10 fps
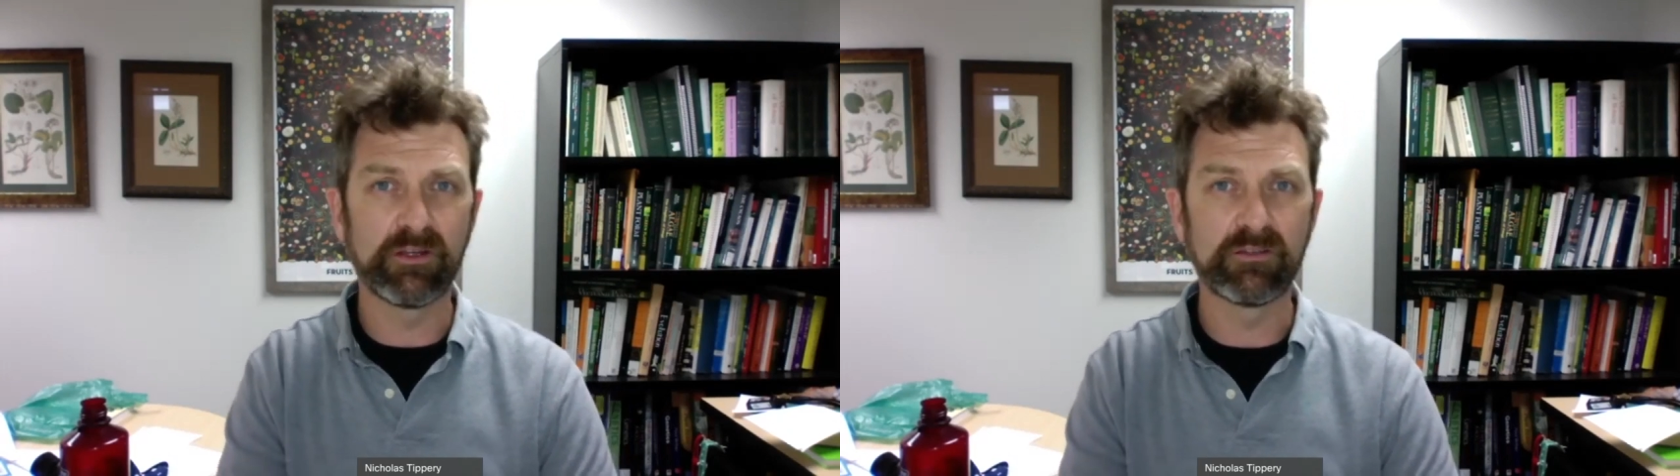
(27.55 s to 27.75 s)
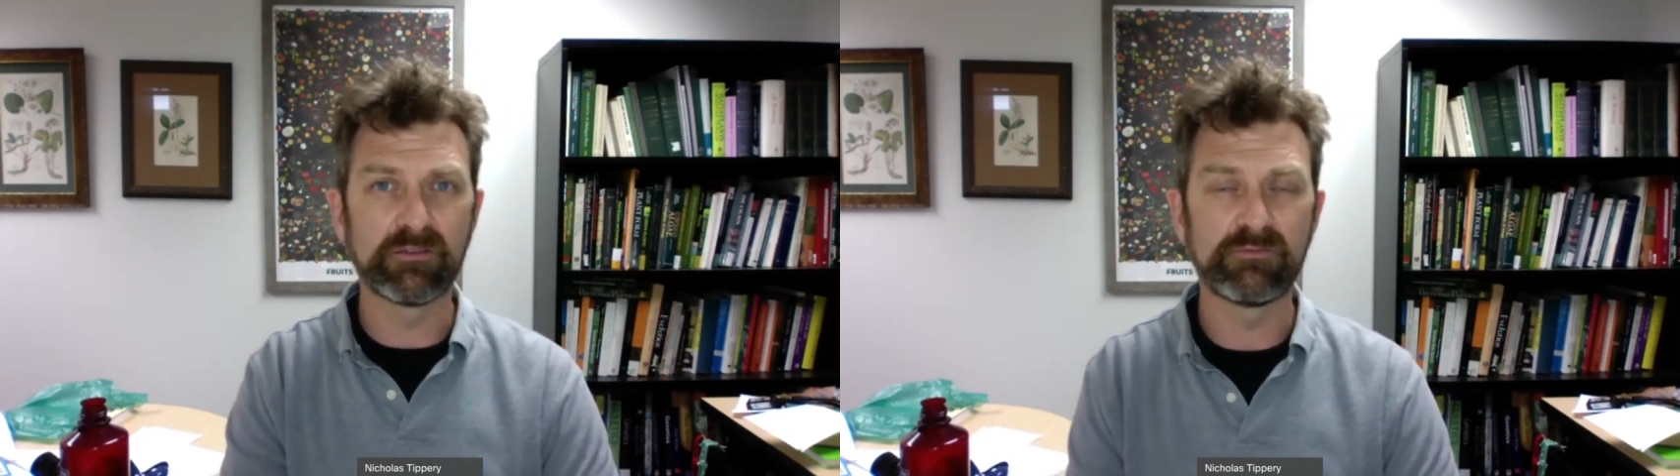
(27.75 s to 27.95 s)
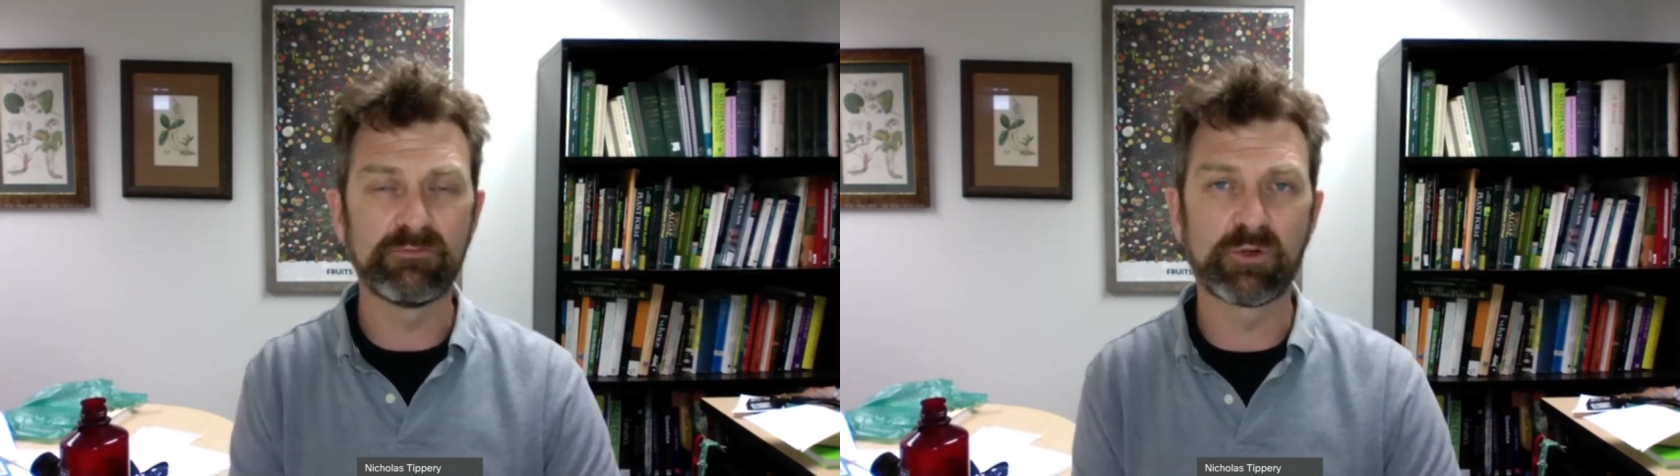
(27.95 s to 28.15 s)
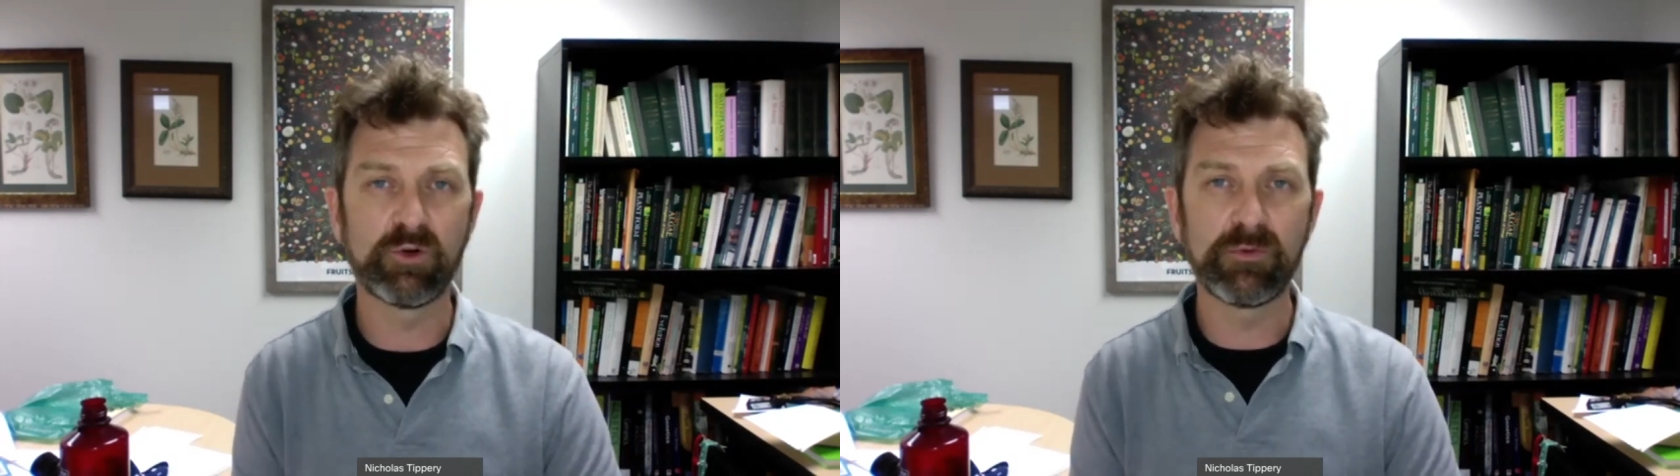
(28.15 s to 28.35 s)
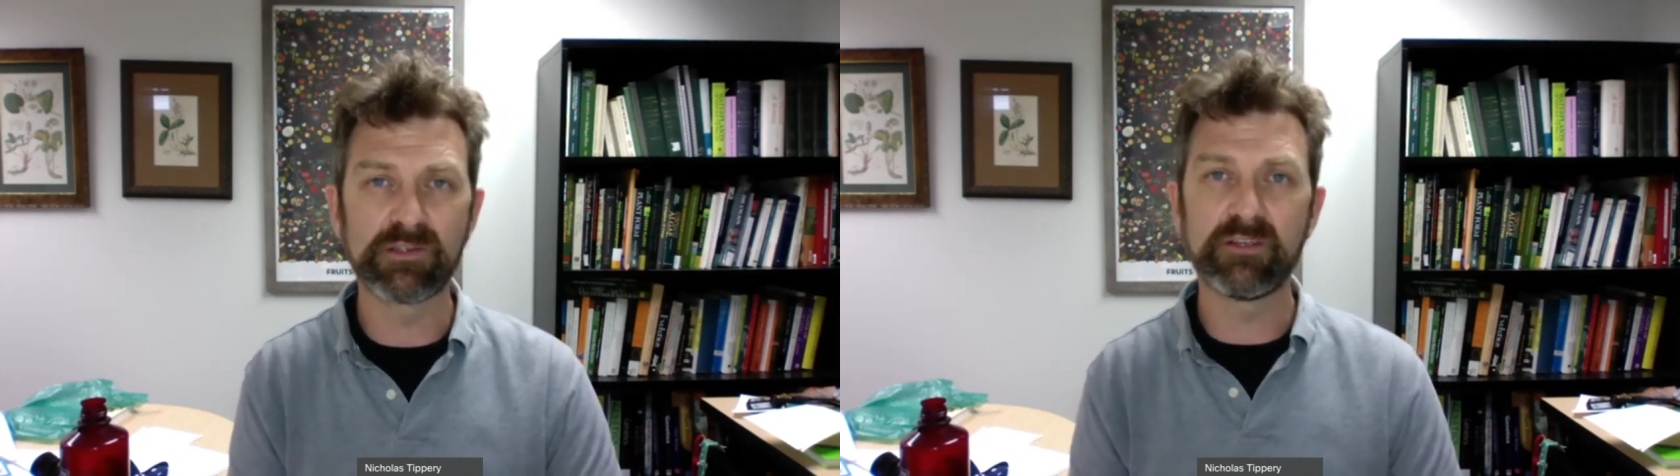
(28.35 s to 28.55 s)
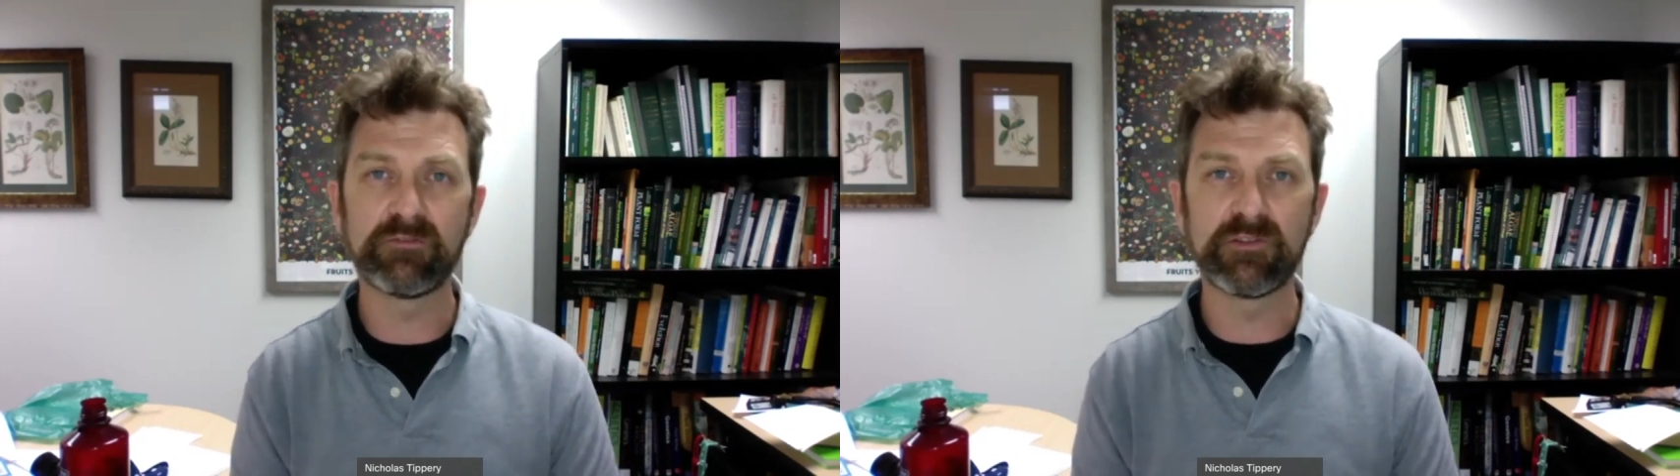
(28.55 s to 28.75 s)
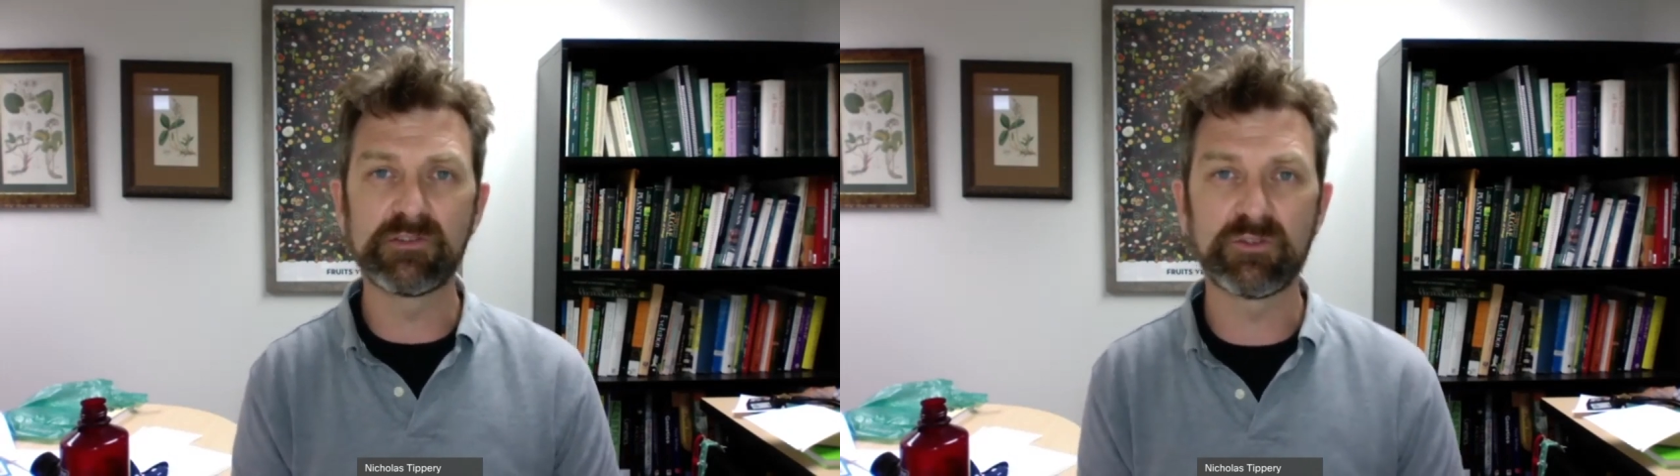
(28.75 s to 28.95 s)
I'll record myself in